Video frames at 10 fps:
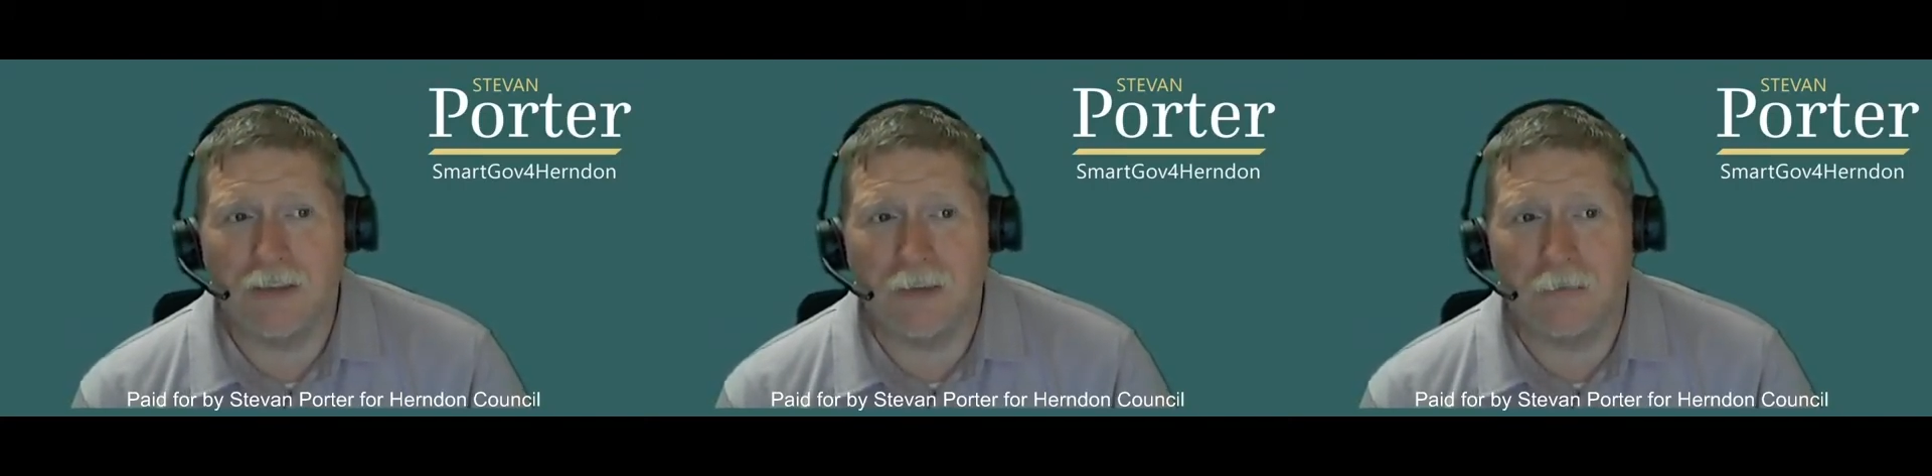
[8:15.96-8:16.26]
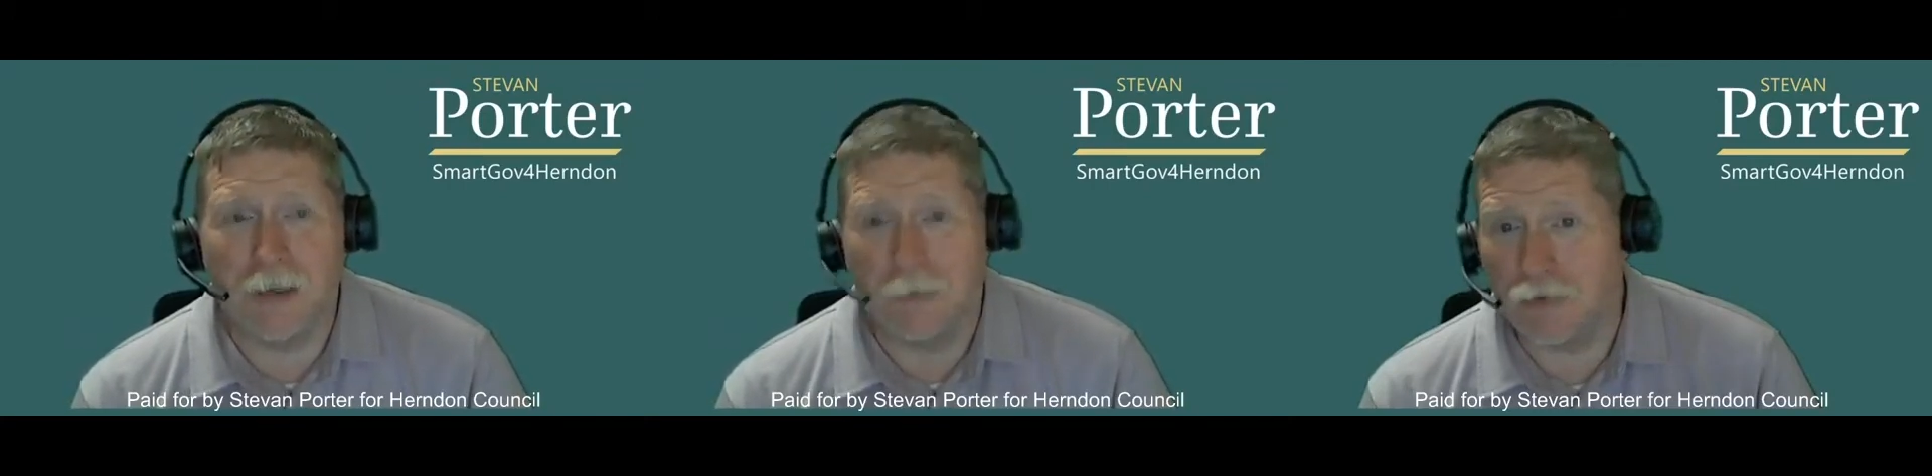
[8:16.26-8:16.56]

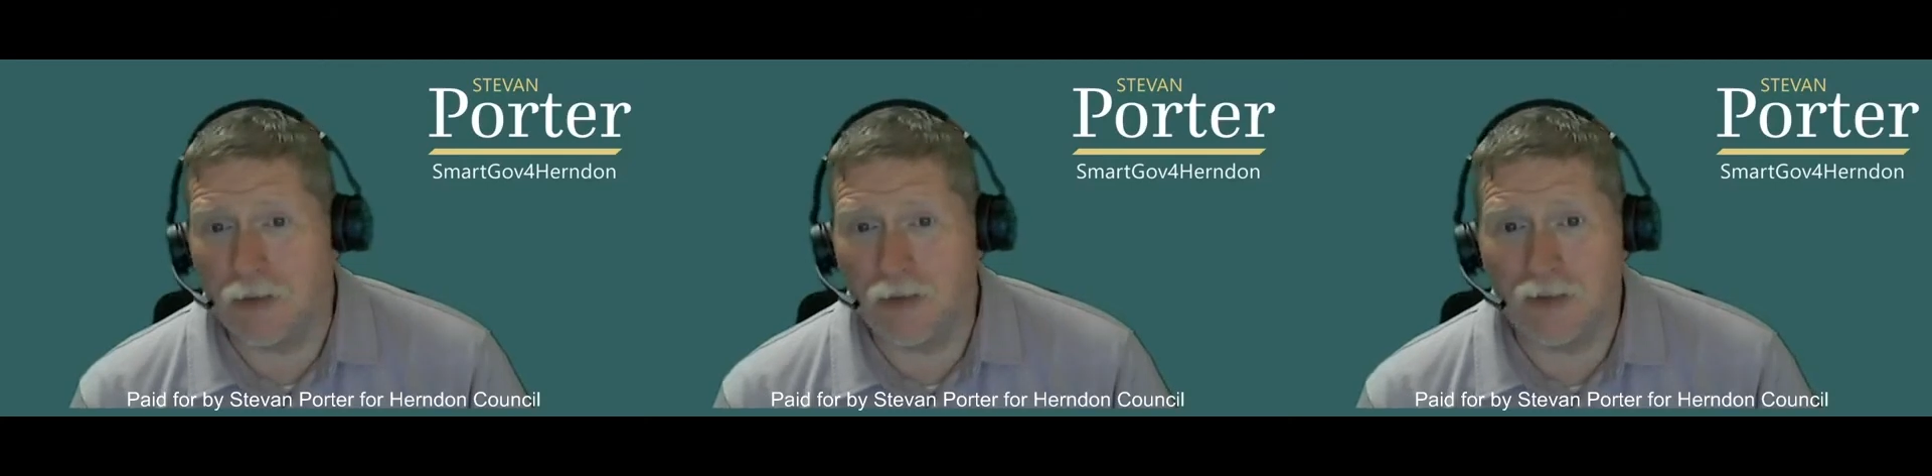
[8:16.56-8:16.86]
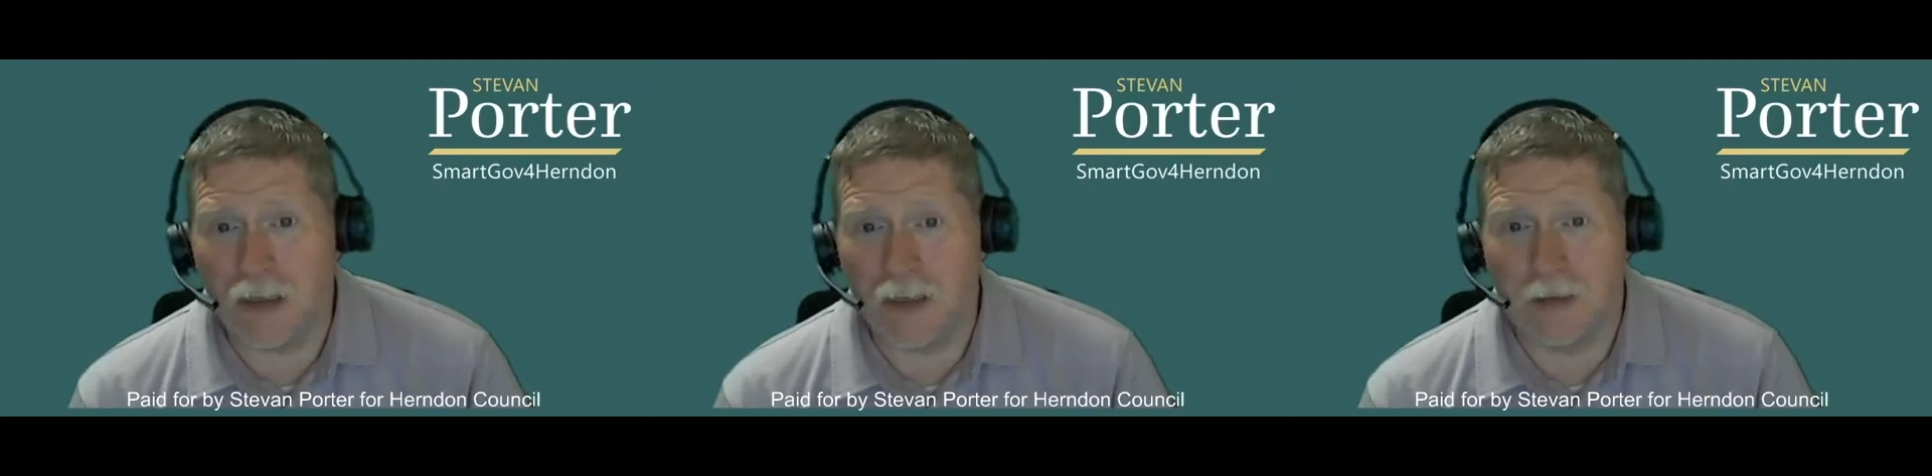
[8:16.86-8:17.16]
I
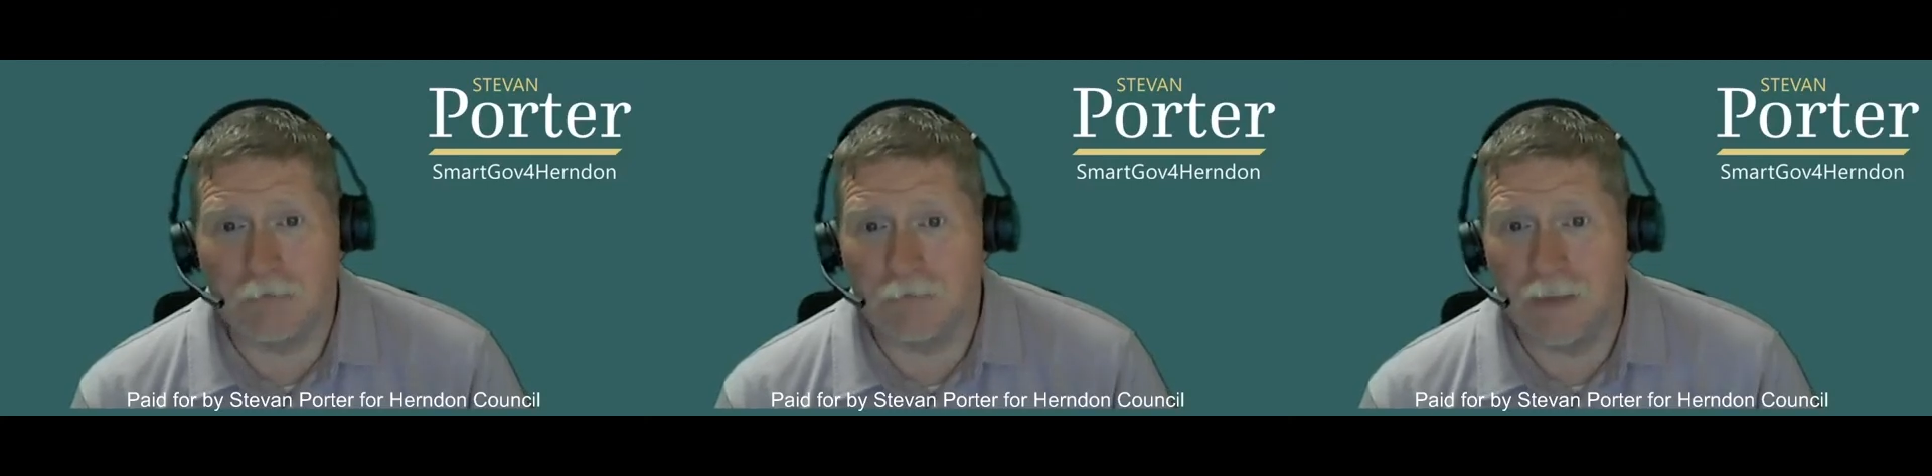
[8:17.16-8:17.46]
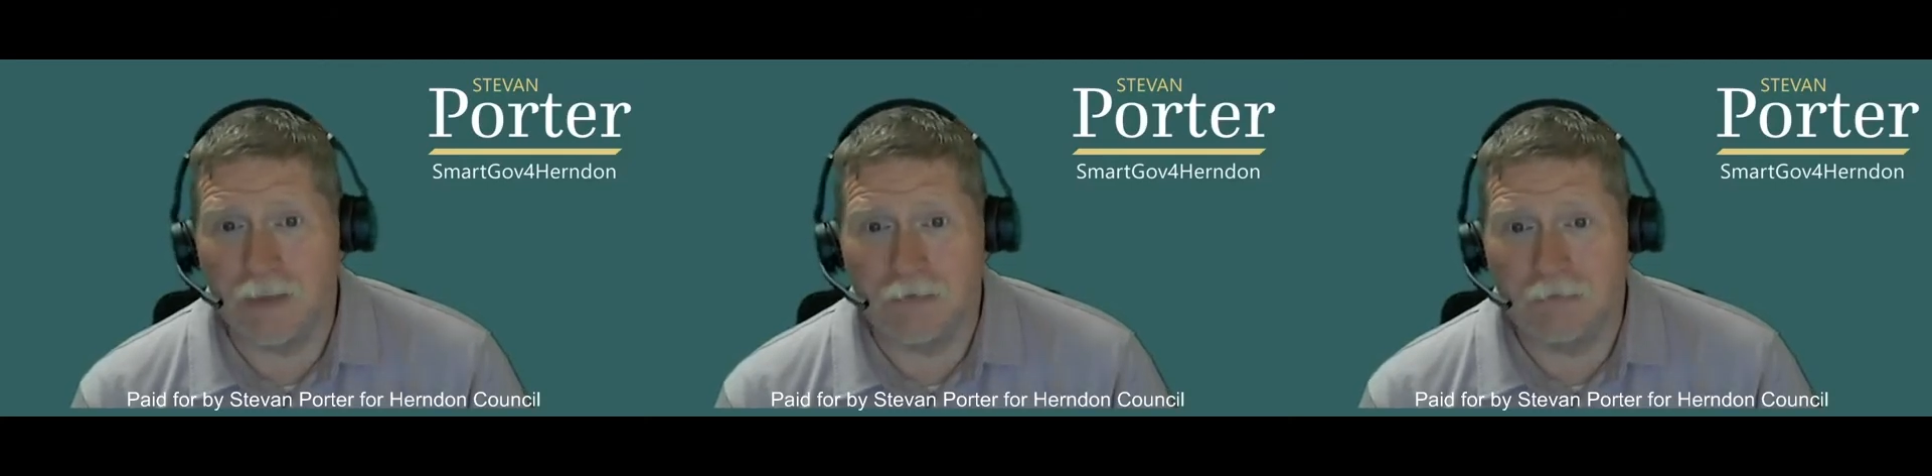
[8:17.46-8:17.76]
appreciate
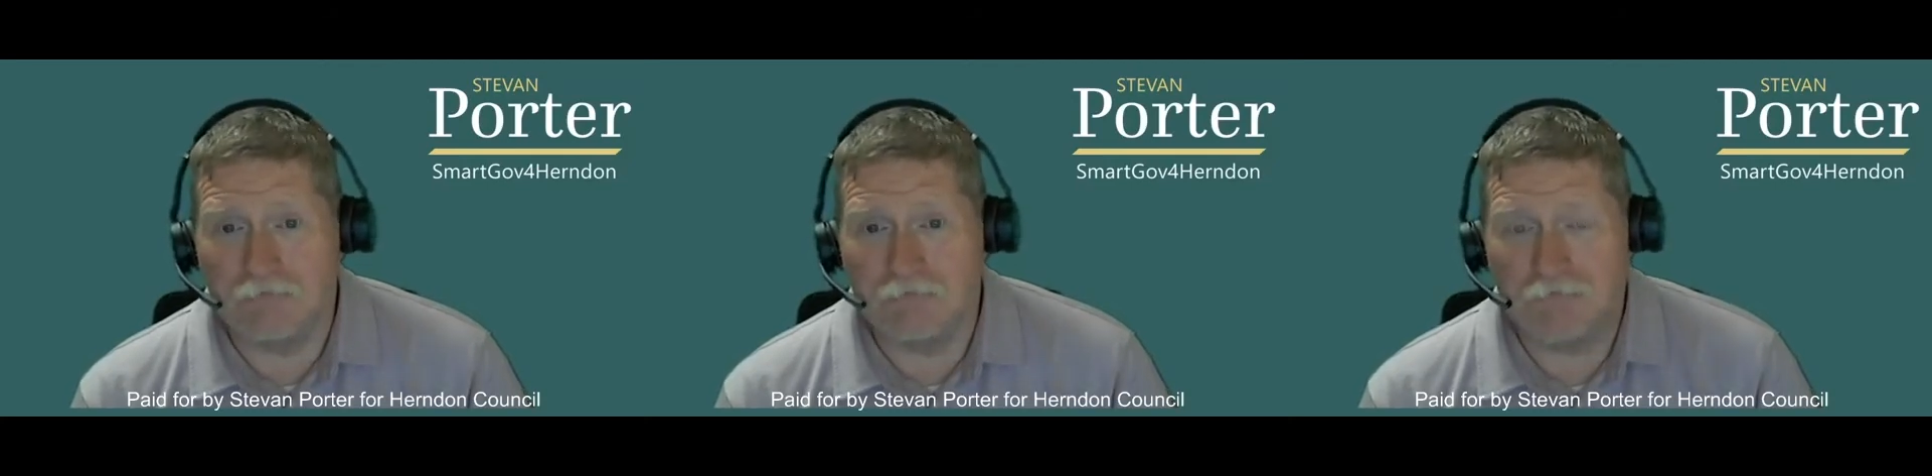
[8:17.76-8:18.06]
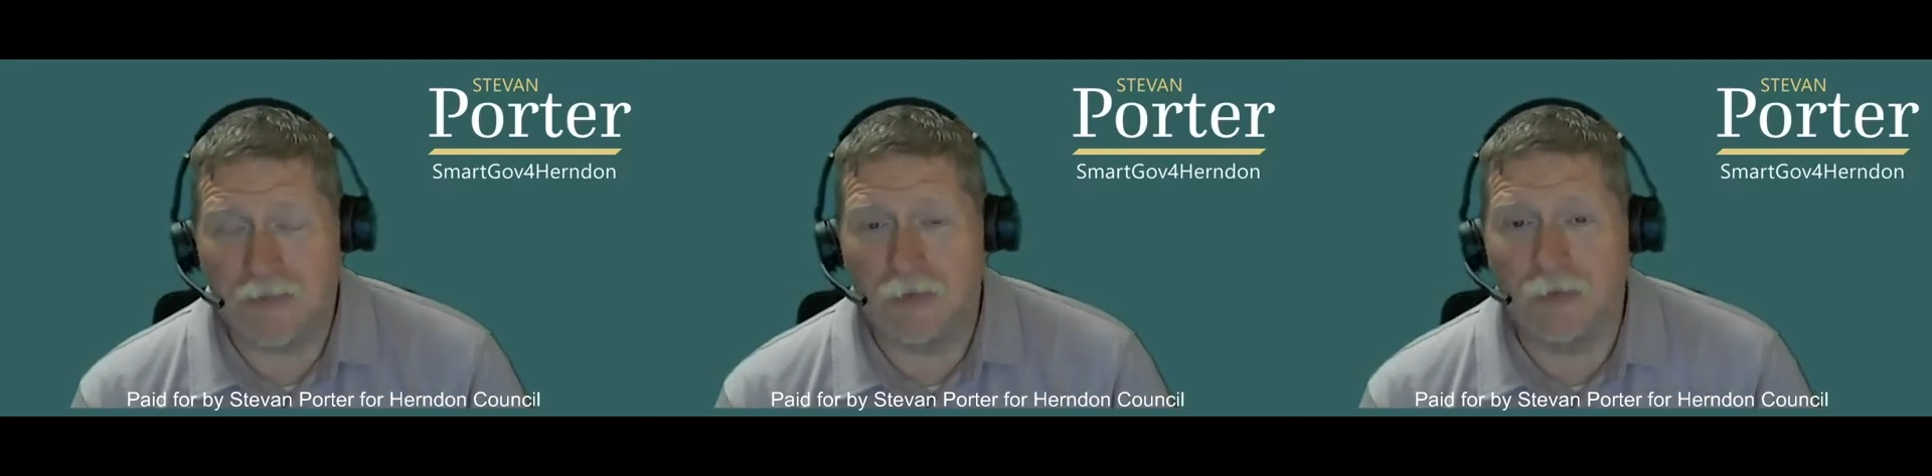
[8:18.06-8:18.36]

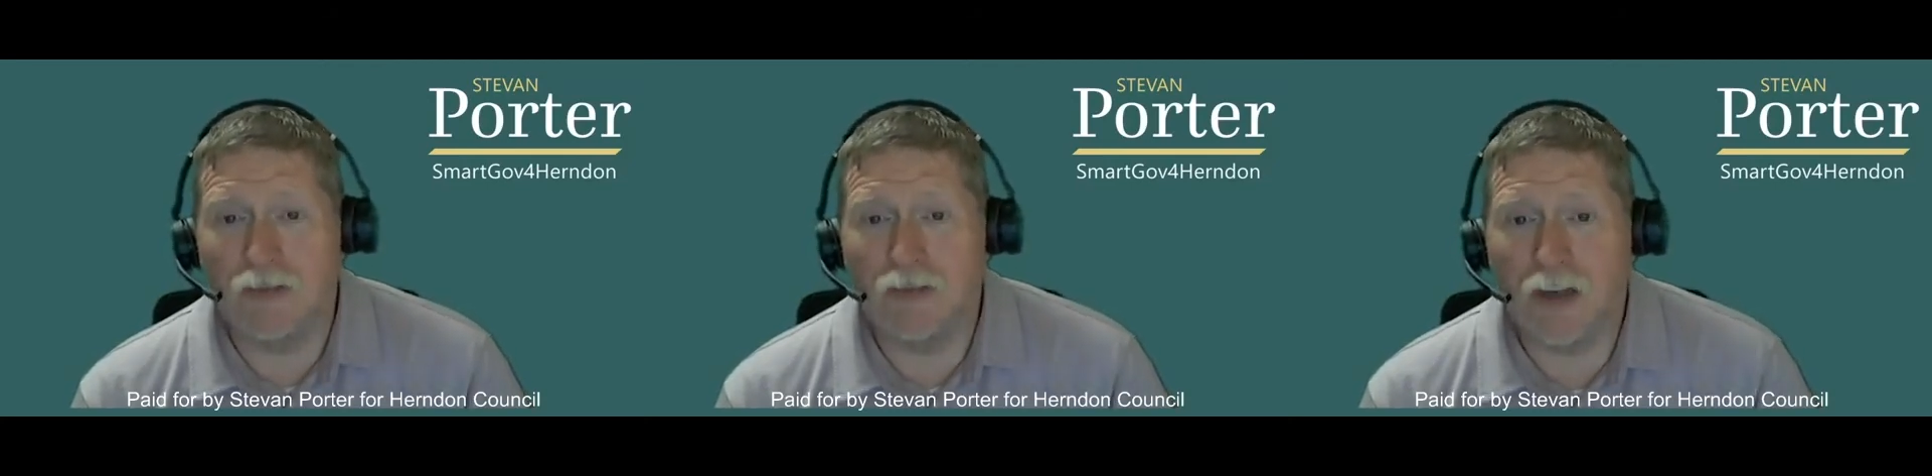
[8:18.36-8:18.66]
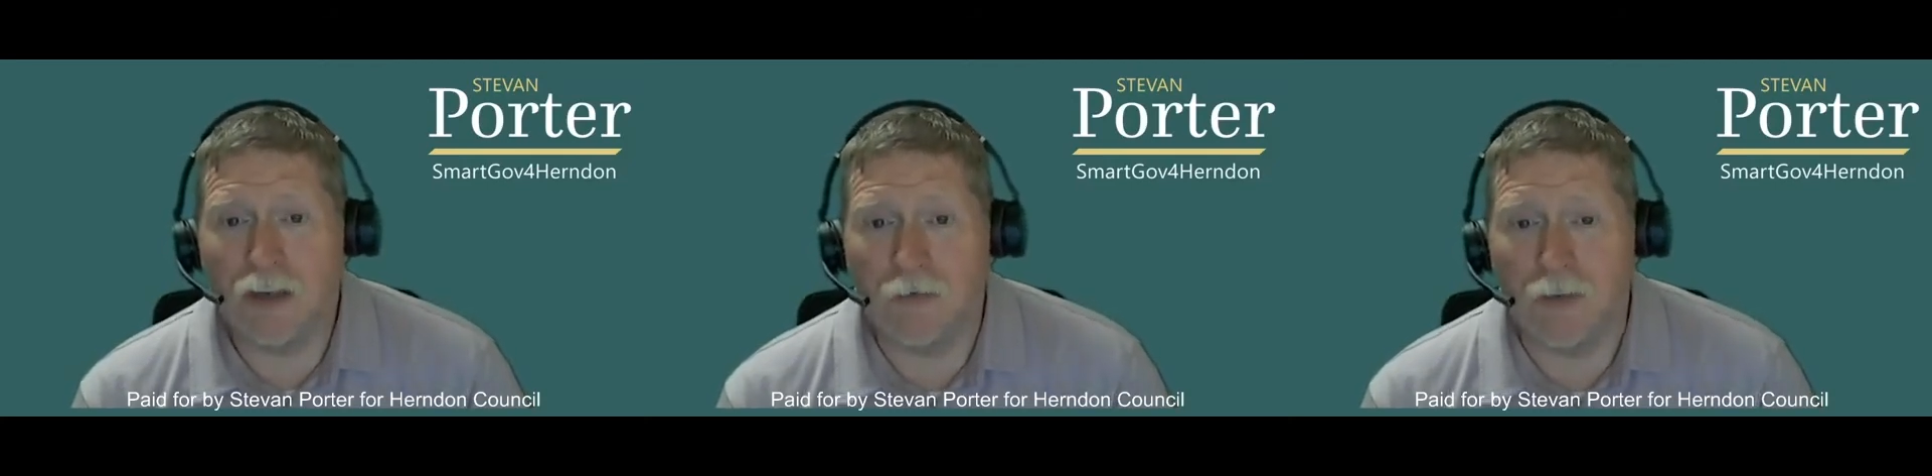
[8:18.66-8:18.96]
you
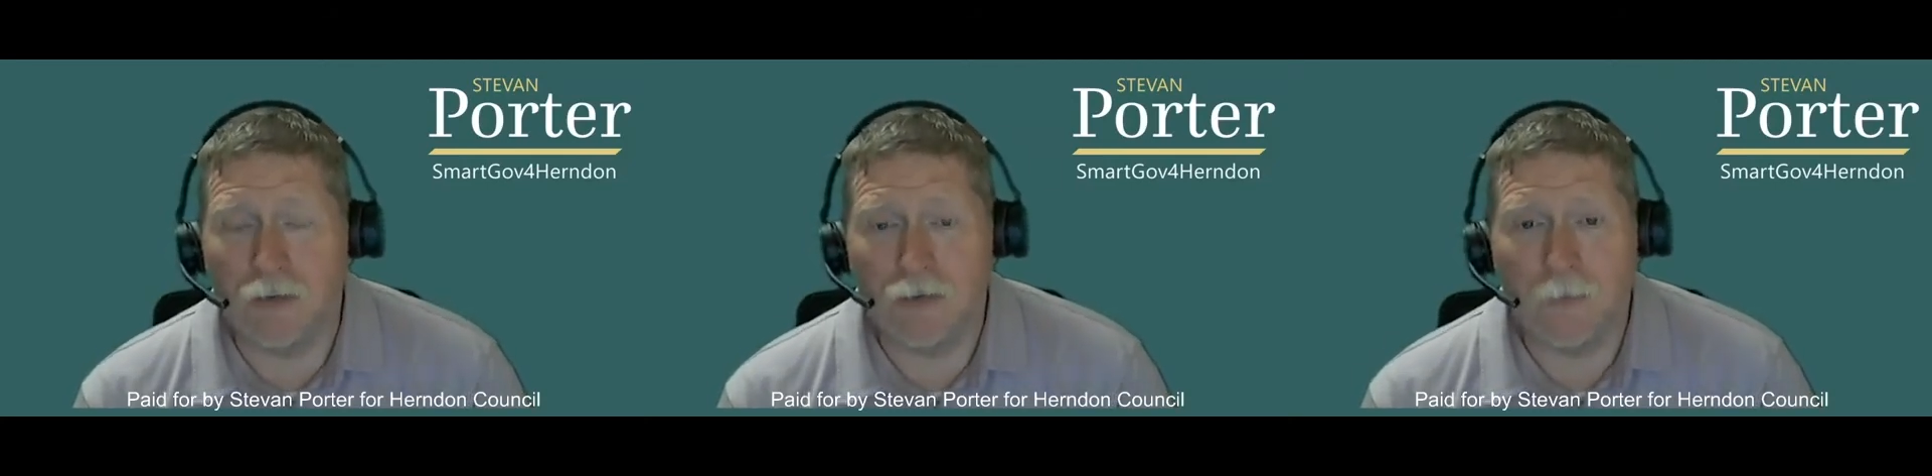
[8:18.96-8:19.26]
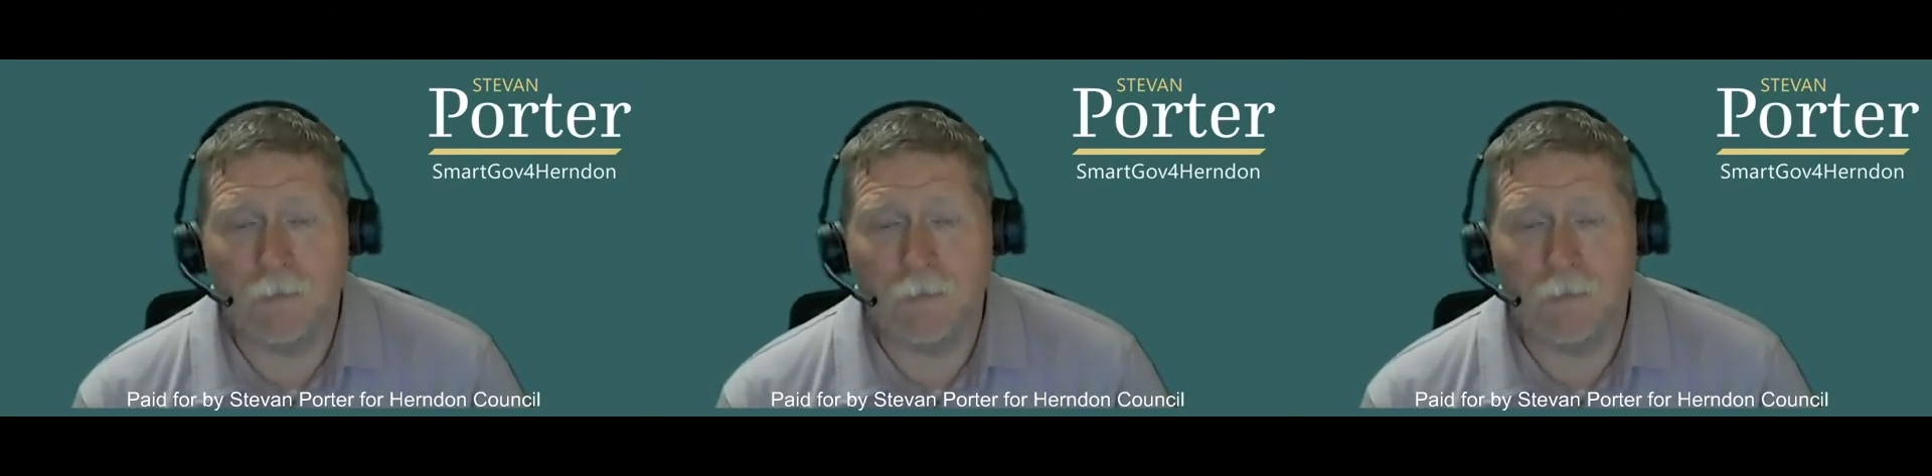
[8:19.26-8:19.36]
sharing those.